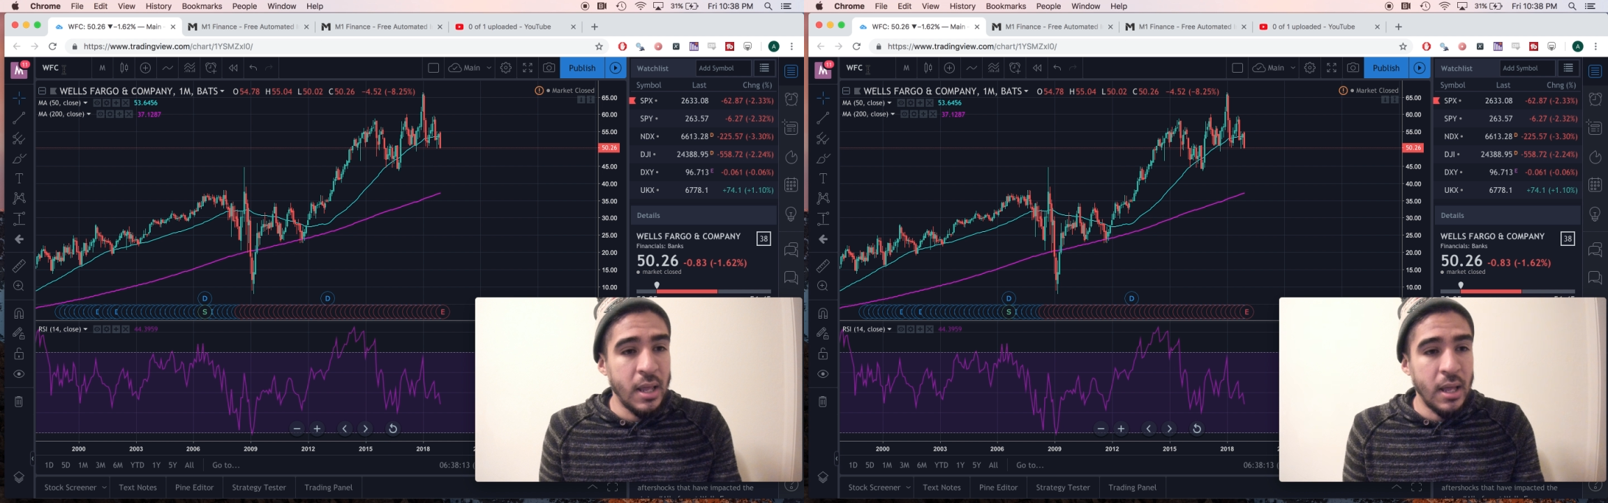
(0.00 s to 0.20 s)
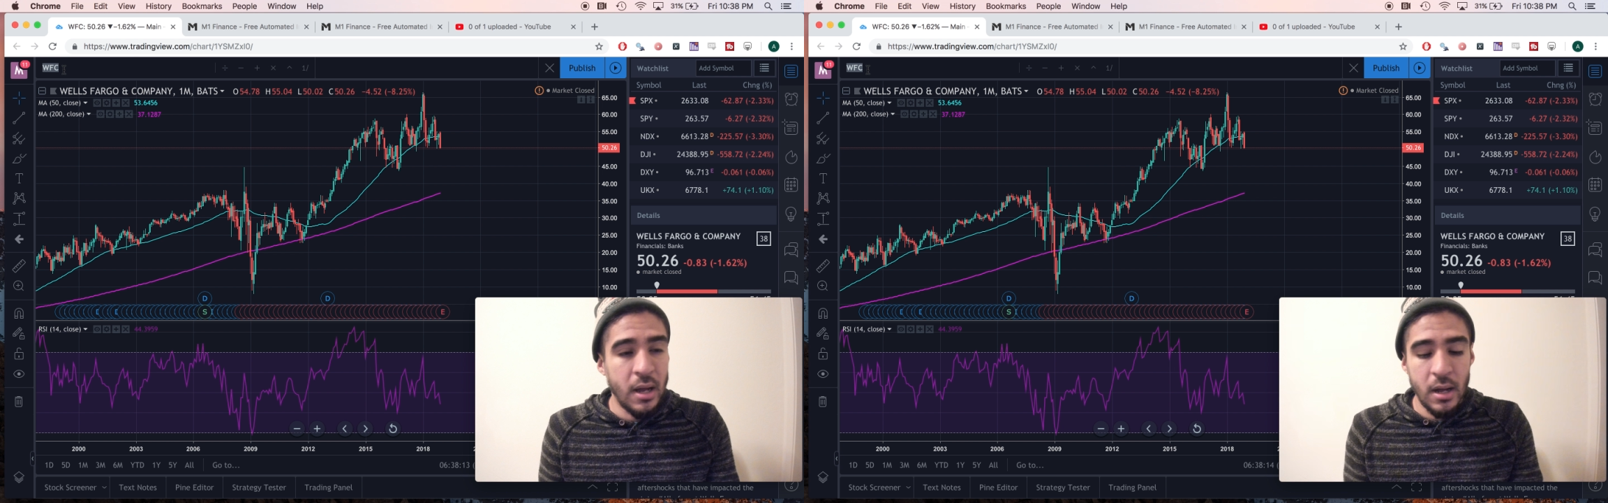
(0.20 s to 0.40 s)

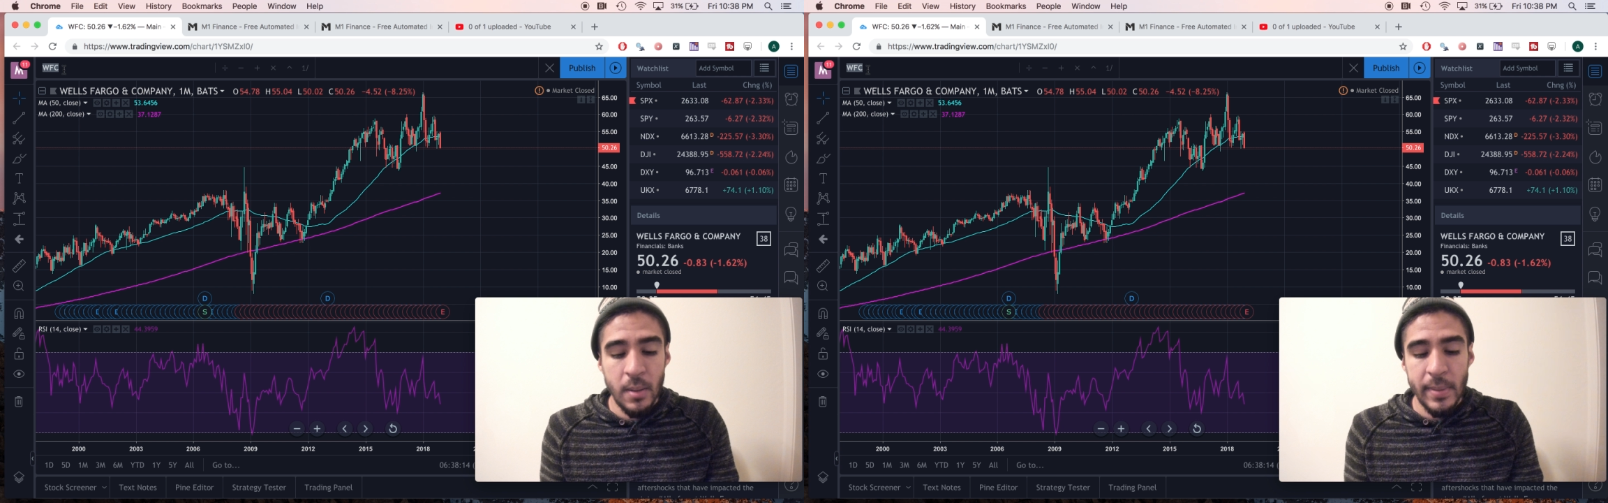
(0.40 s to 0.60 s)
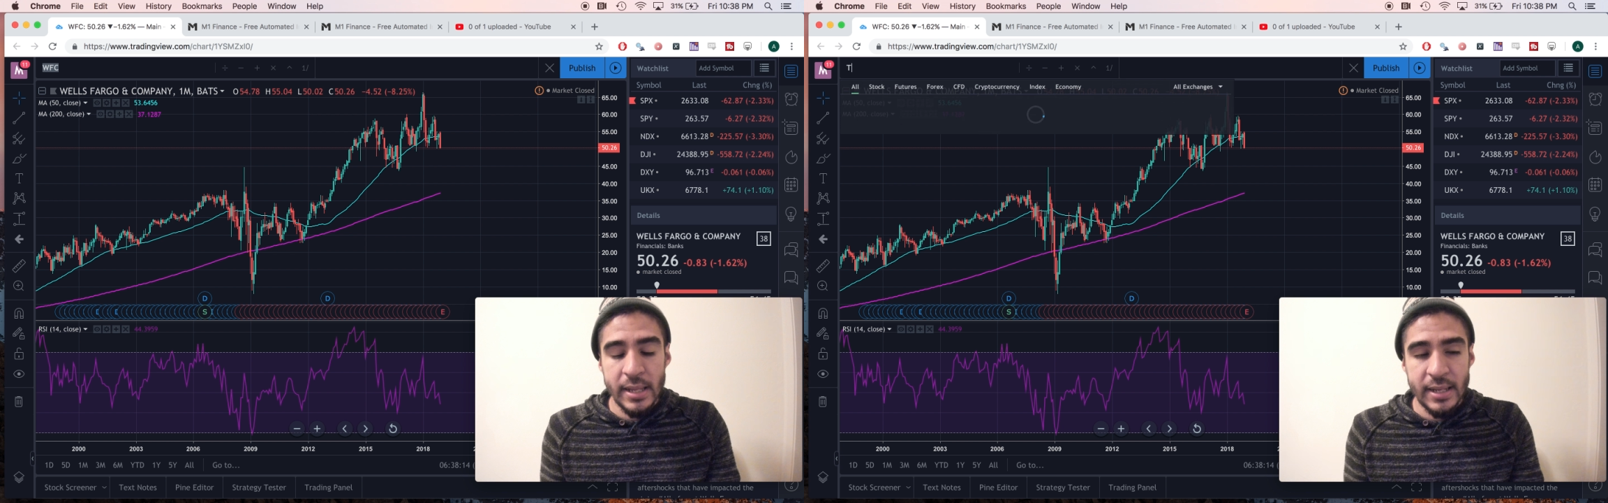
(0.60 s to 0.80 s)

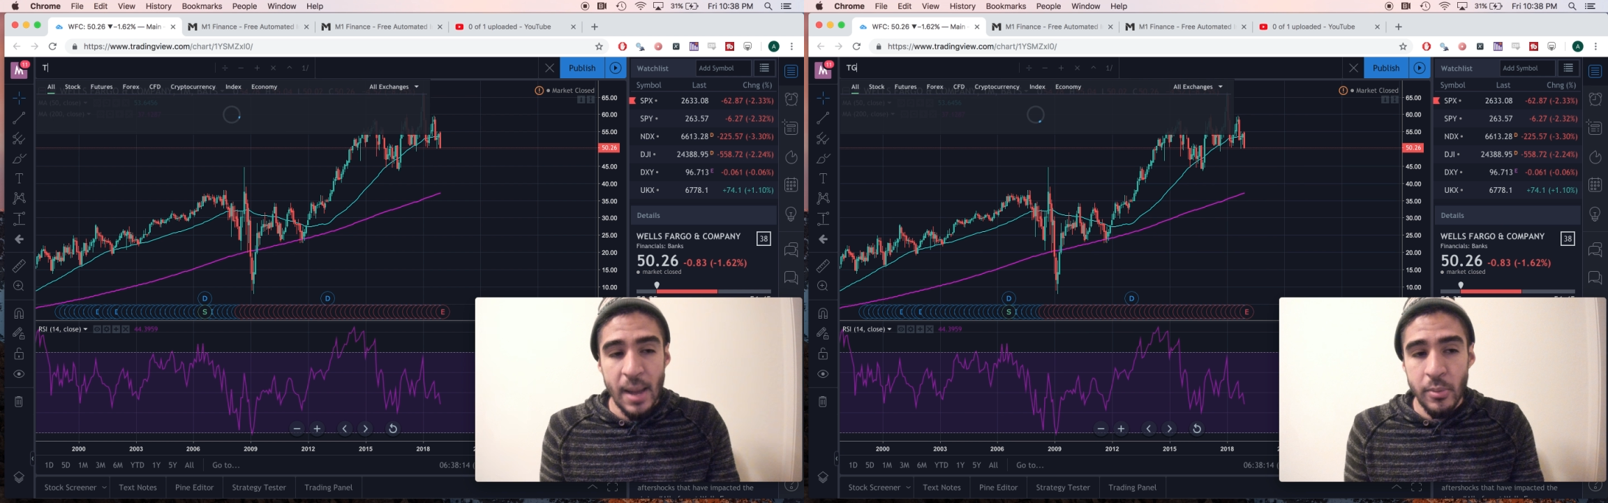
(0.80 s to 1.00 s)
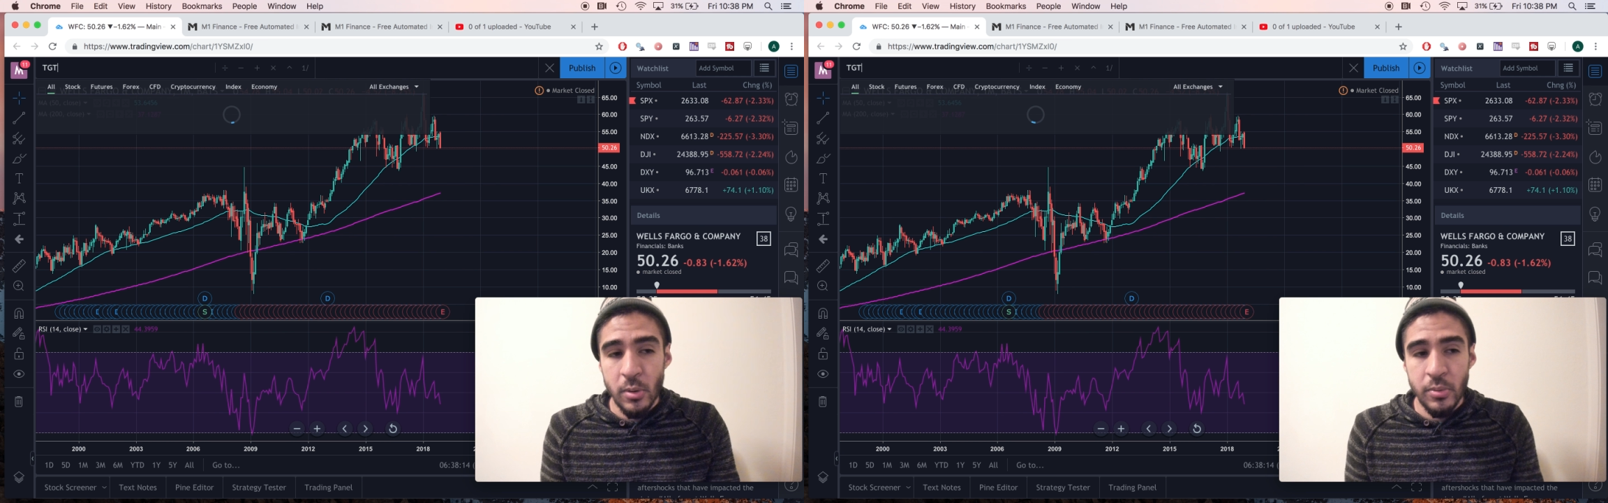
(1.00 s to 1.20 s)
and
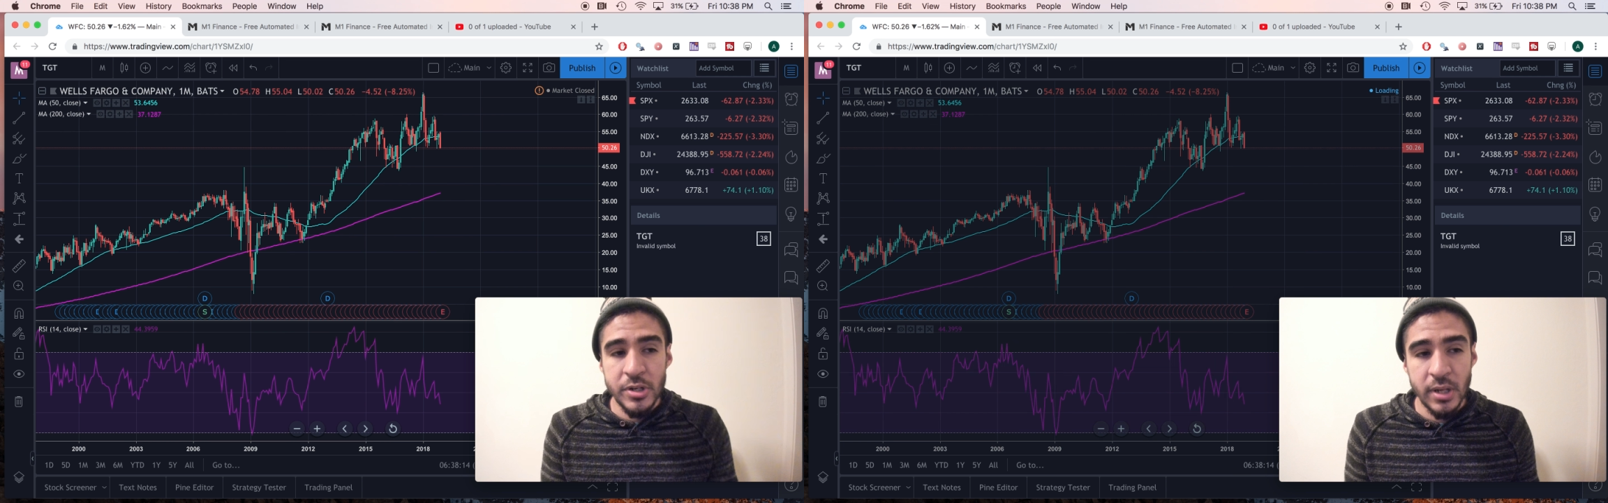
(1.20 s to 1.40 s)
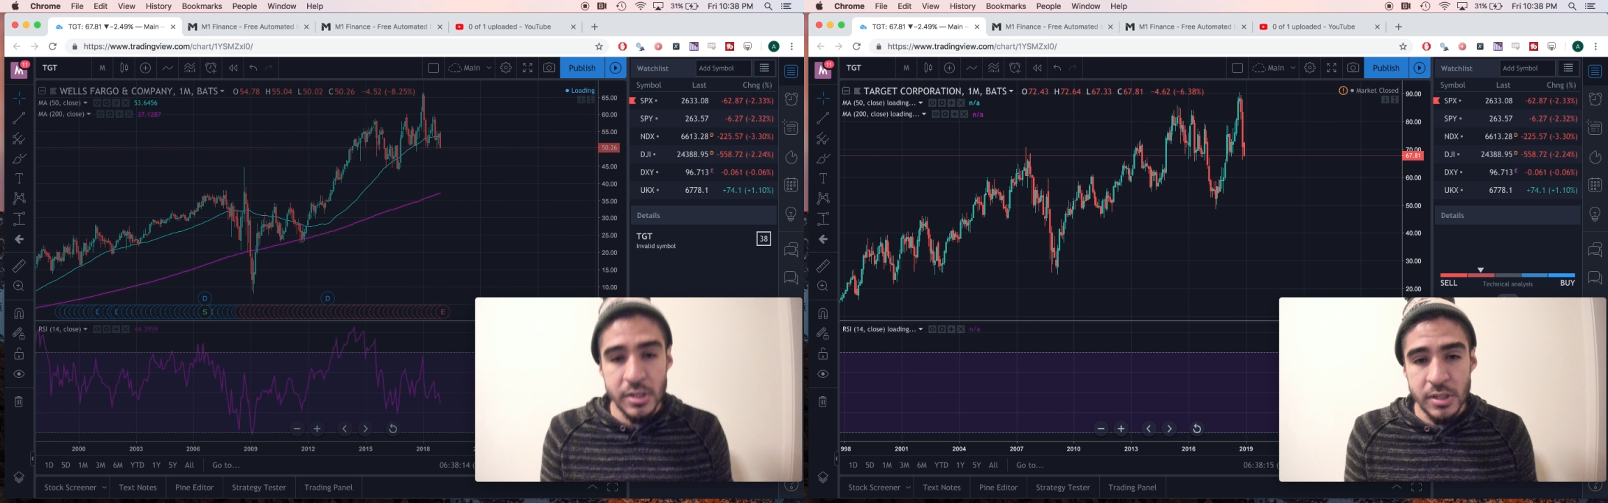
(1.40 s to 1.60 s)
capital
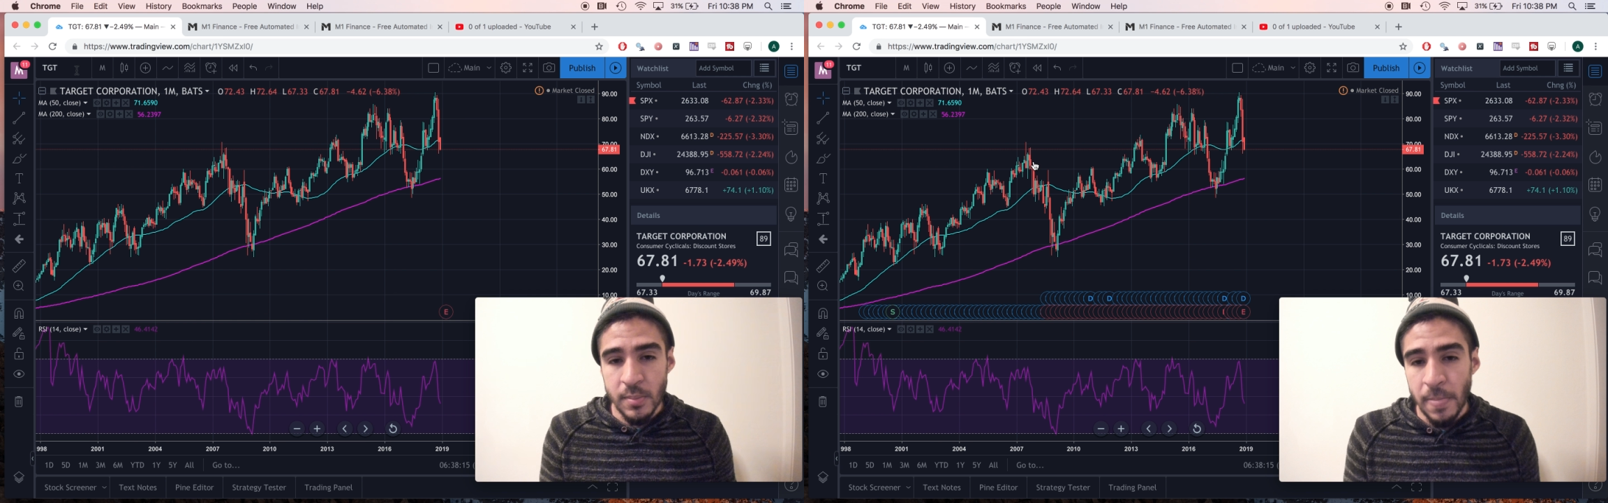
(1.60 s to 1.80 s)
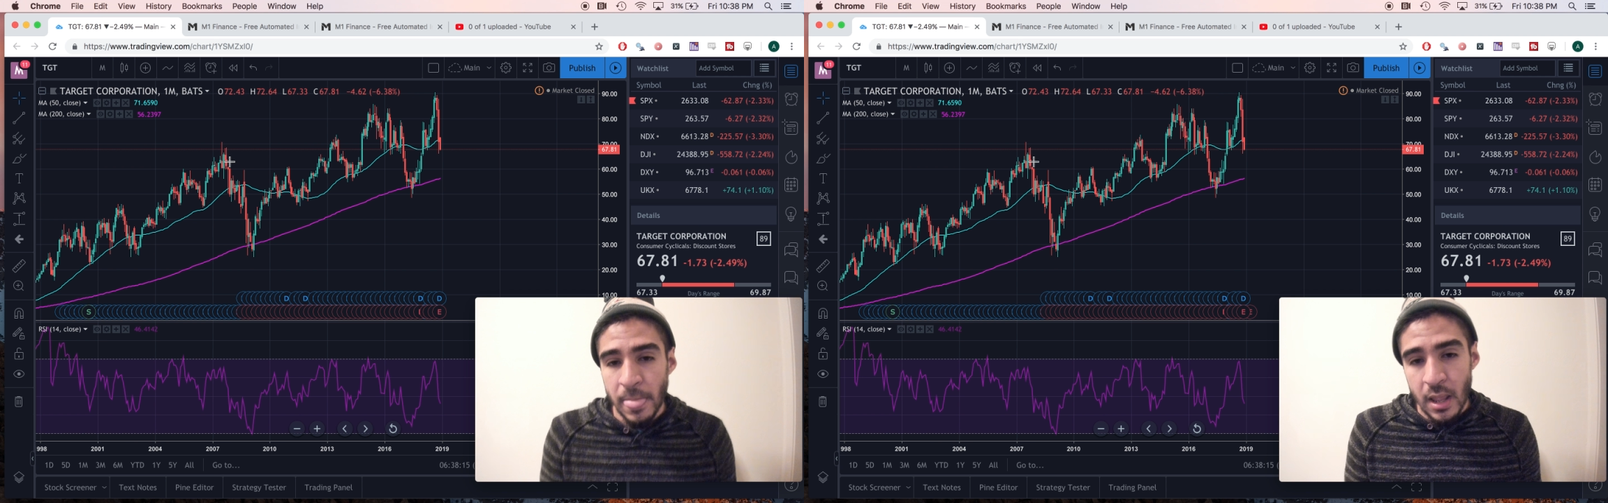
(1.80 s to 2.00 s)
appreciation.